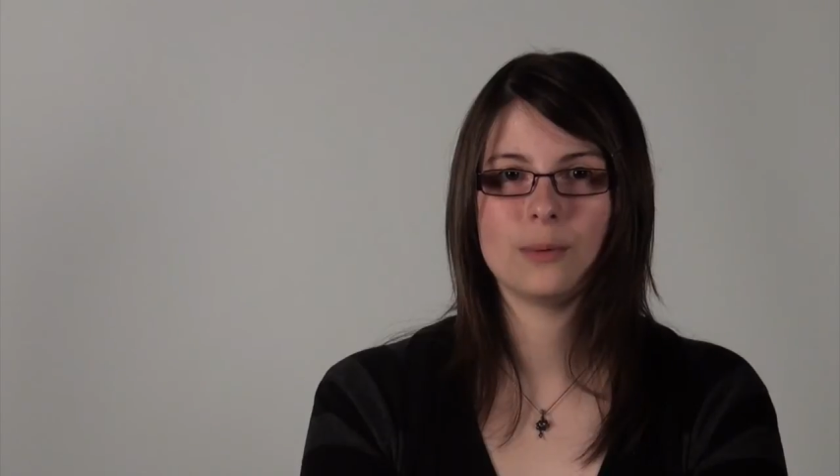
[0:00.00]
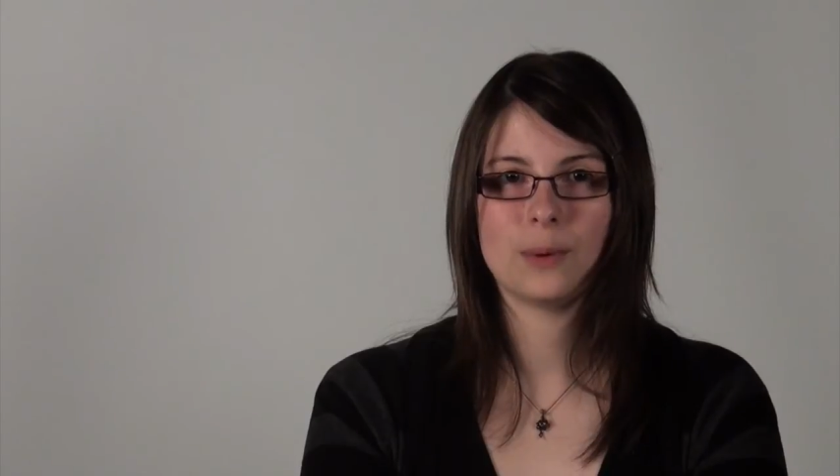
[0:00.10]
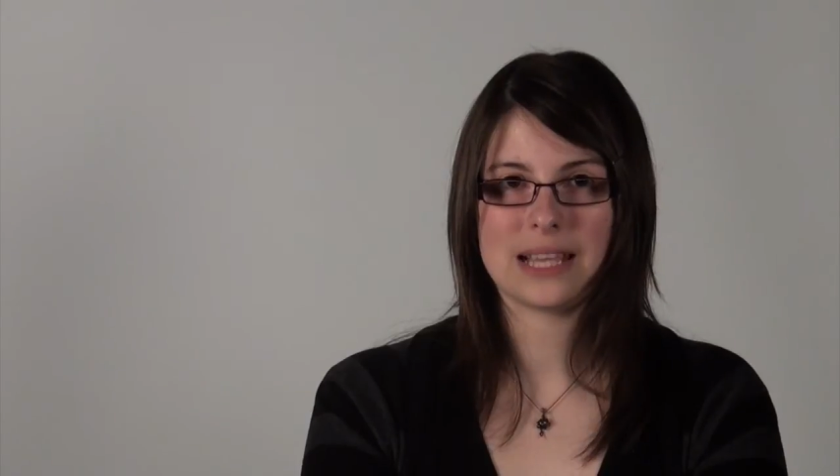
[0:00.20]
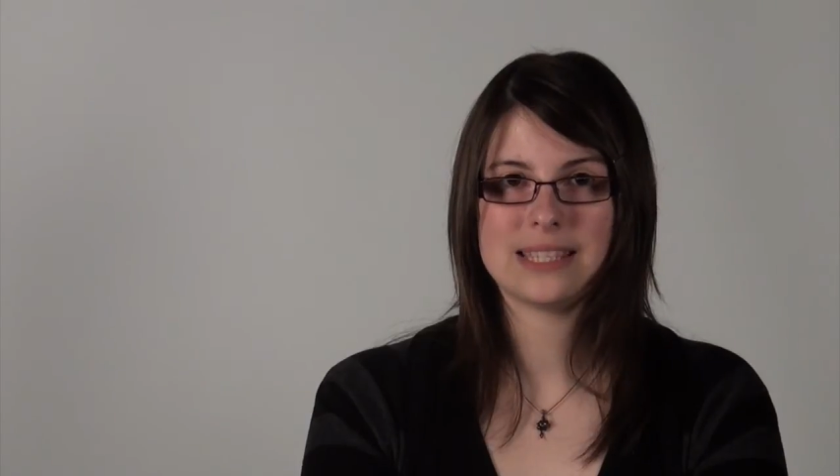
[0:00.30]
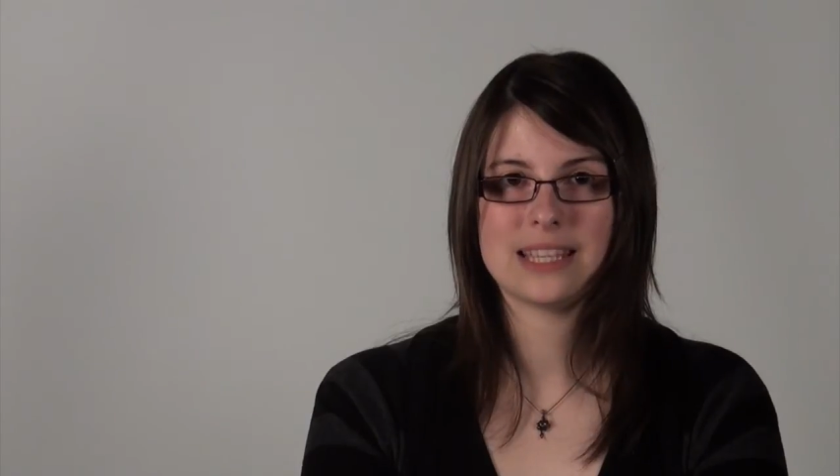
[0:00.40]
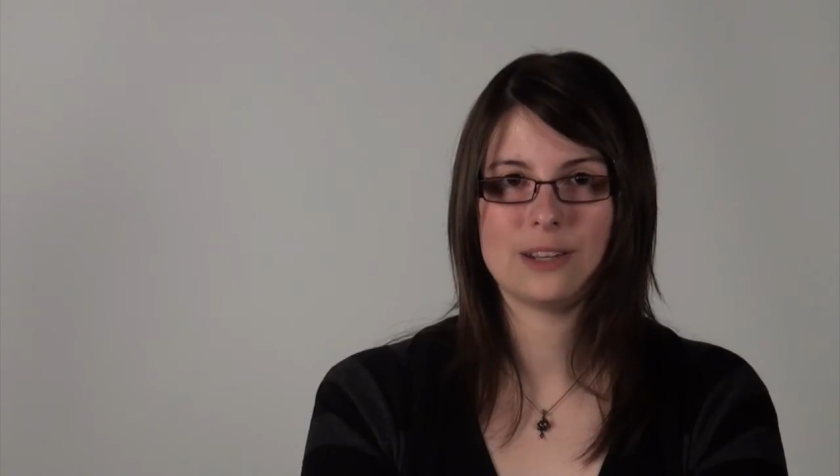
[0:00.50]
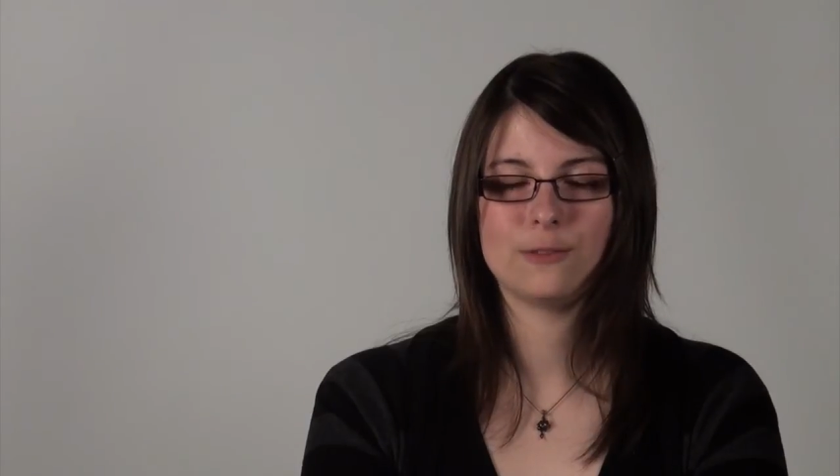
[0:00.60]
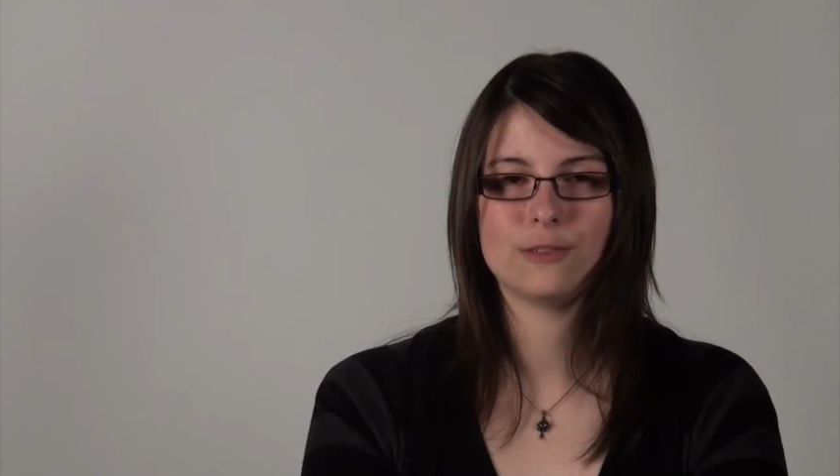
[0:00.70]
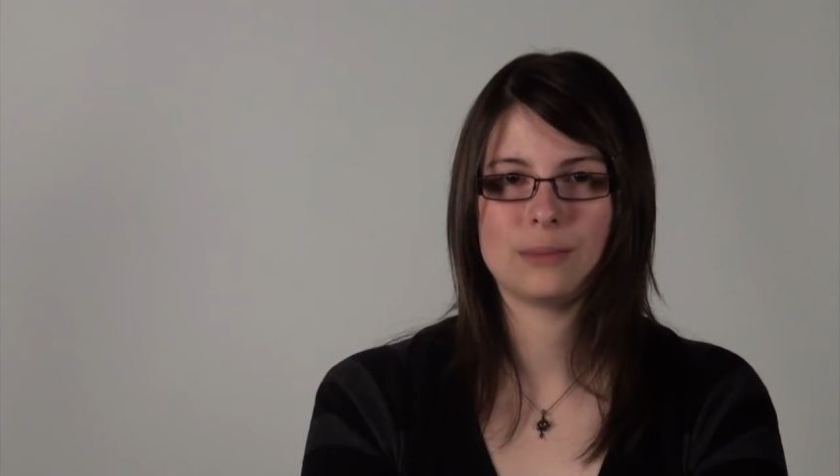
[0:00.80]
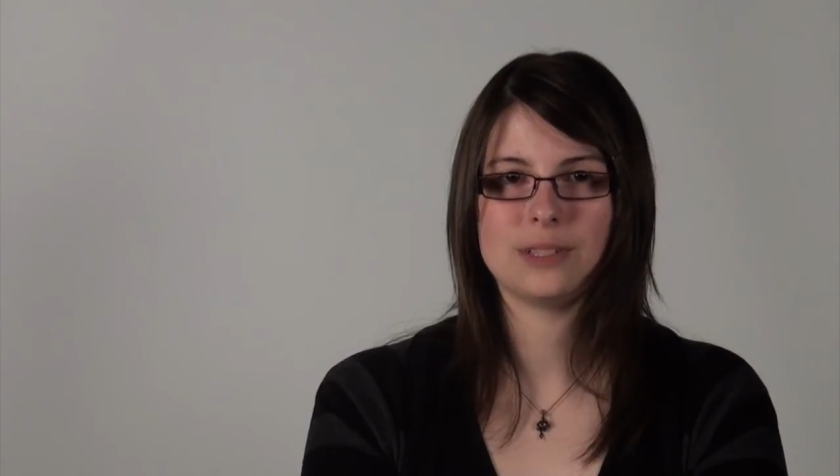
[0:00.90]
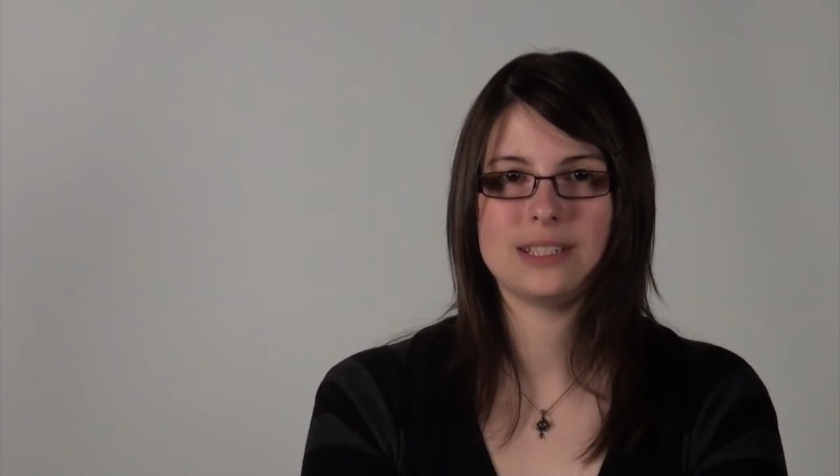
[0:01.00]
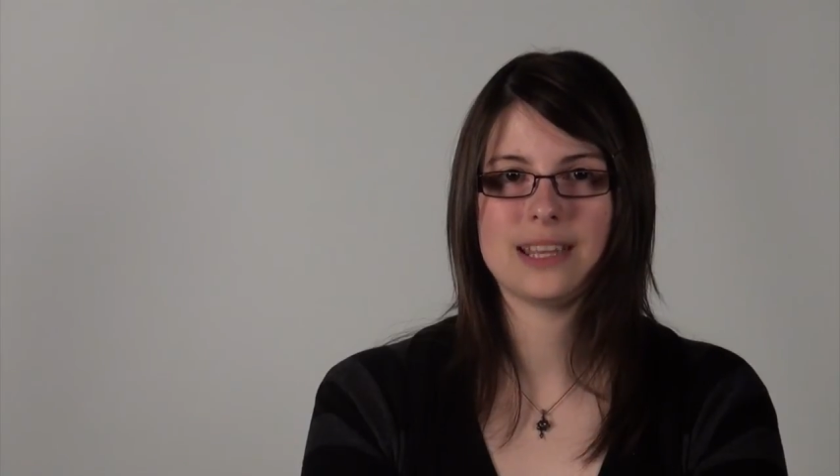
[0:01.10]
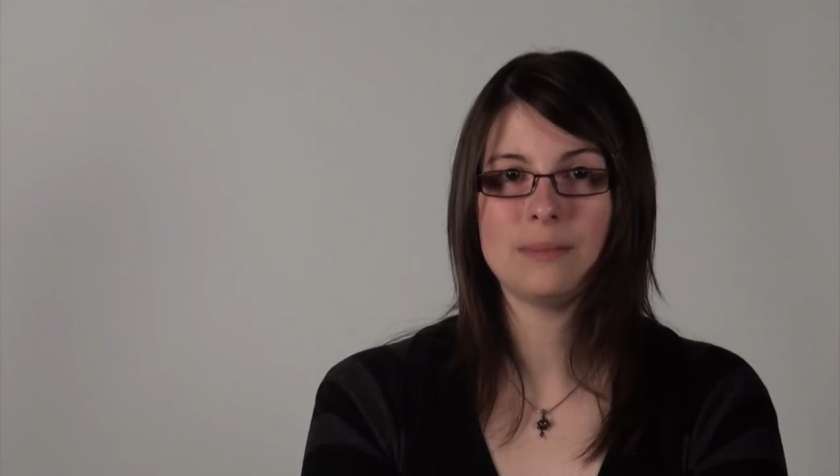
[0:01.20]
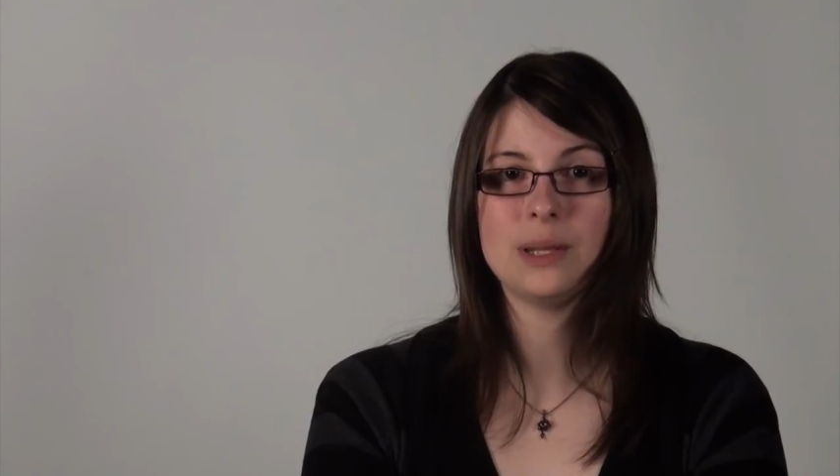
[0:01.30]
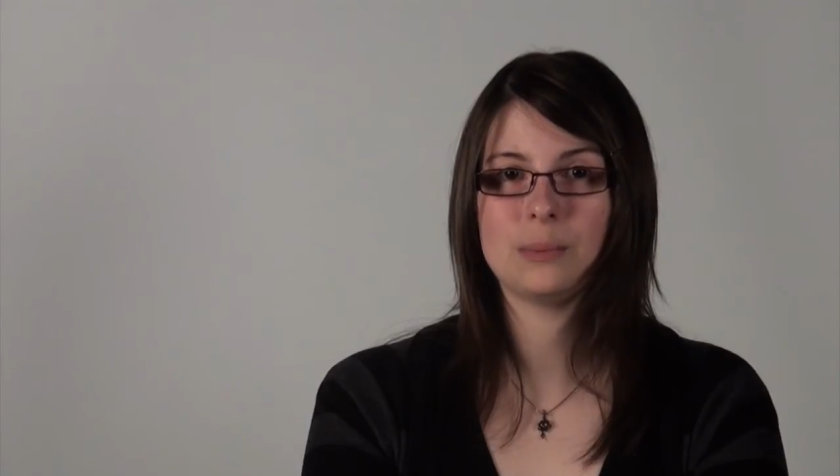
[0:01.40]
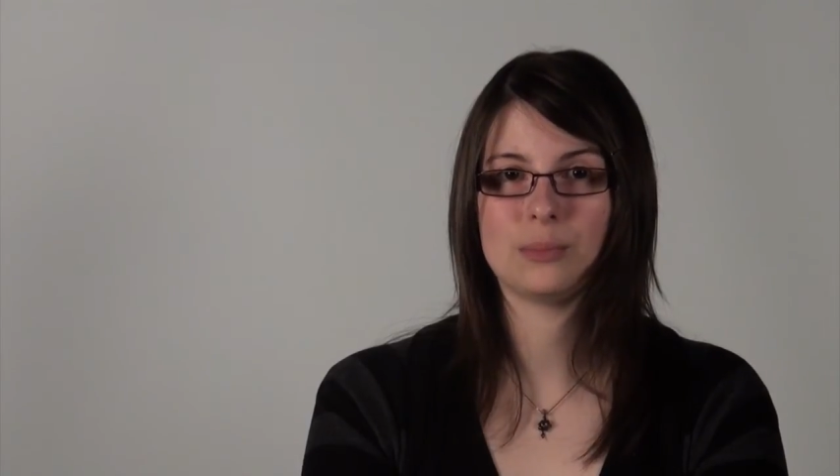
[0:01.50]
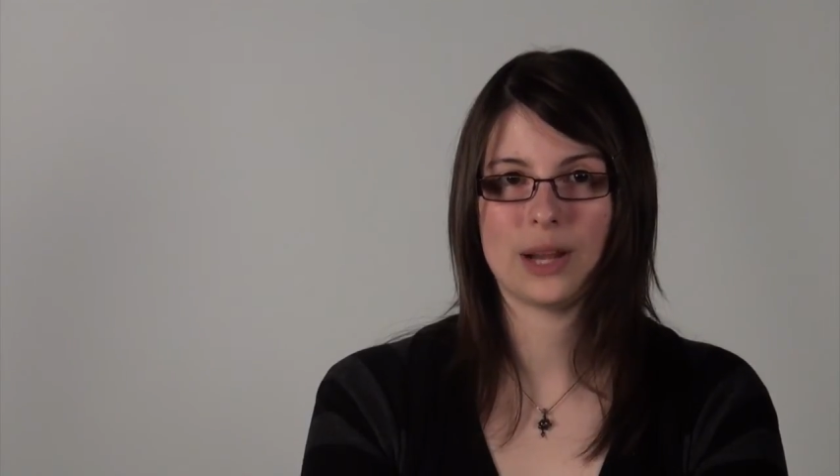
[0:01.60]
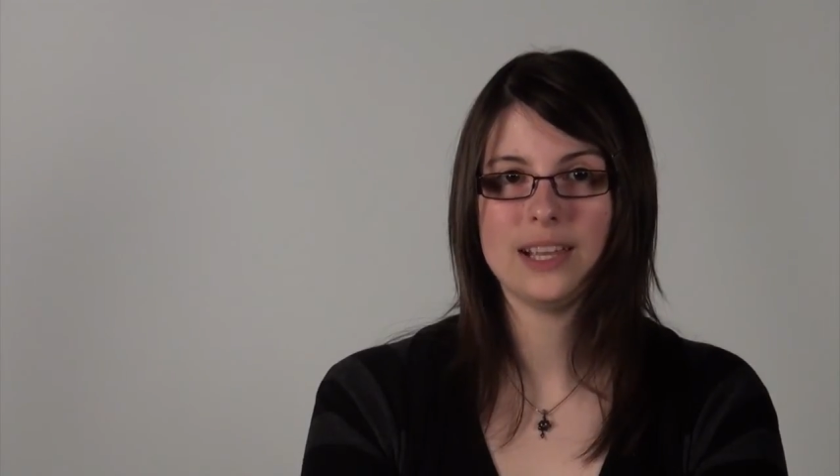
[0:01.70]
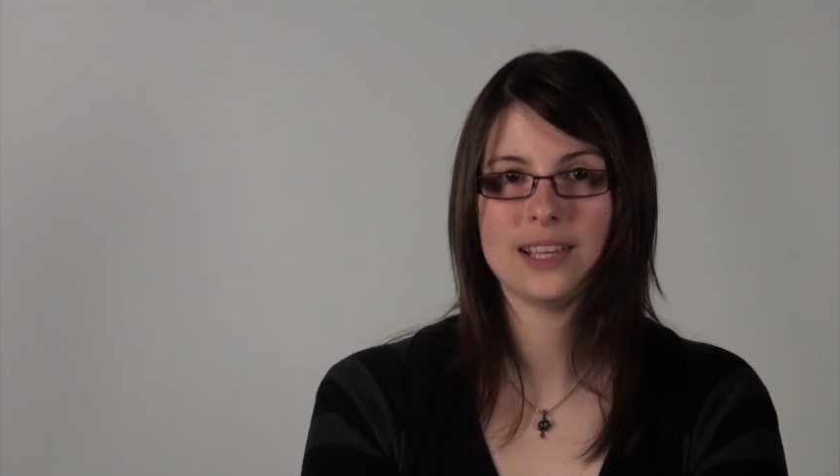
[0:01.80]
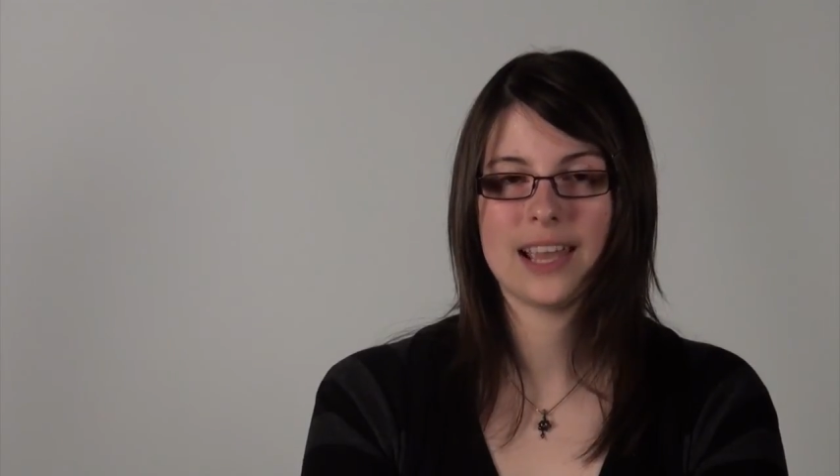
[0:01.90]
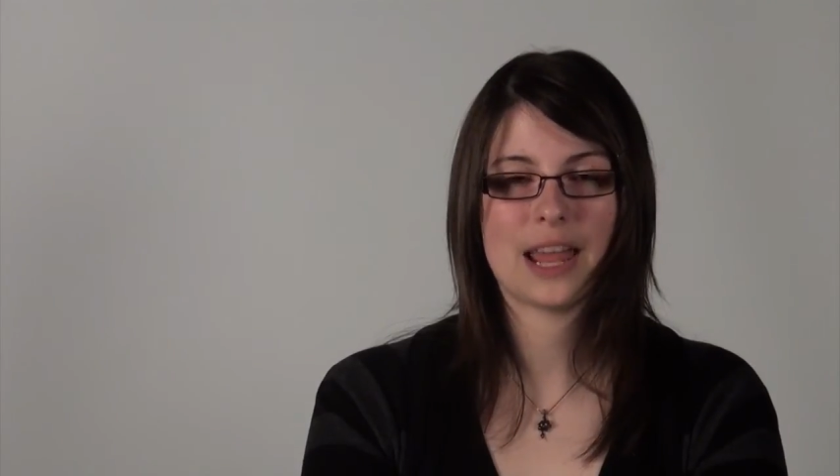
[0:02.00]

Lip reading: wasted from the 10-minute break,